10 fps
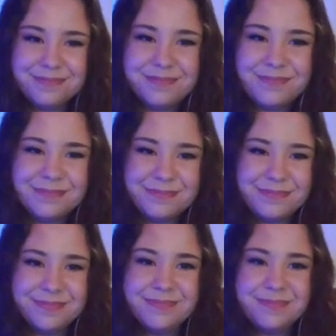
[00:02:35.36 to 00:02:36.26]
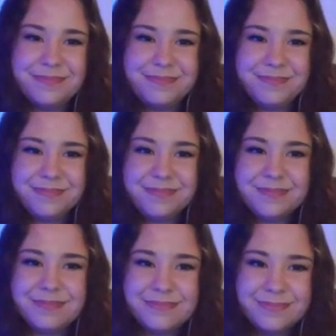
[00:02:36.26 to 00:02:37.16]

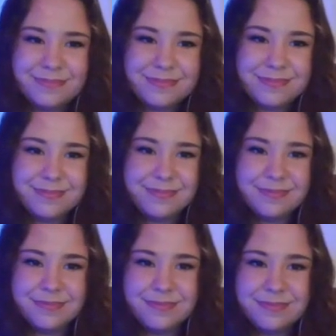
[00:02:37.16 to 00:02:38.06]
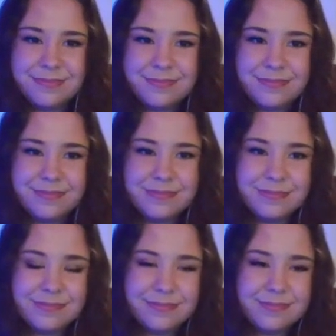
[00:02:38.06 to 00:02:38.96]

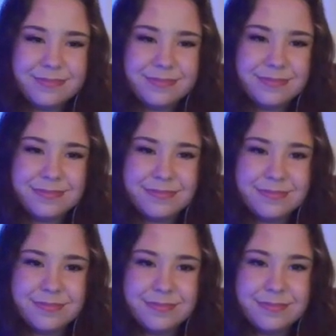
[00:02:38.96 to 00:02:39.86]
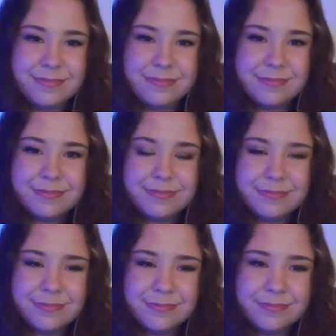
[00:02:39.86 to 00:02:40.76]

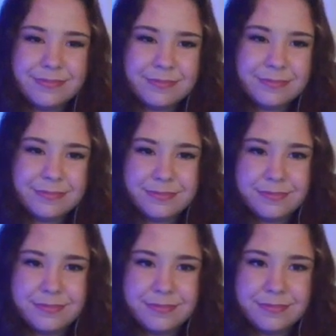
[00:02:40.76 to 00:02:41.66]
(not speaking)